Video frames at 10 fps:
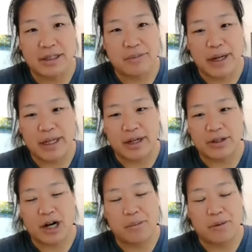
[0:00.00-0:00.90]
depending
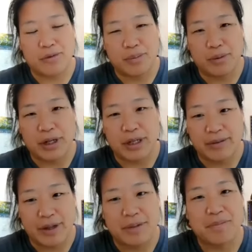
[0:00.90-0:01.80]
on the carbon footprint
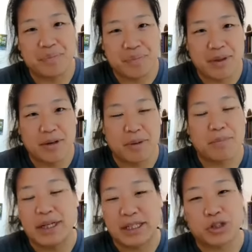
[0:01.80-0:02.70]
of them.
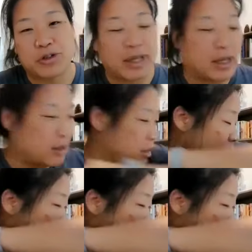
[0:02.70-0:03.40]
But it's true that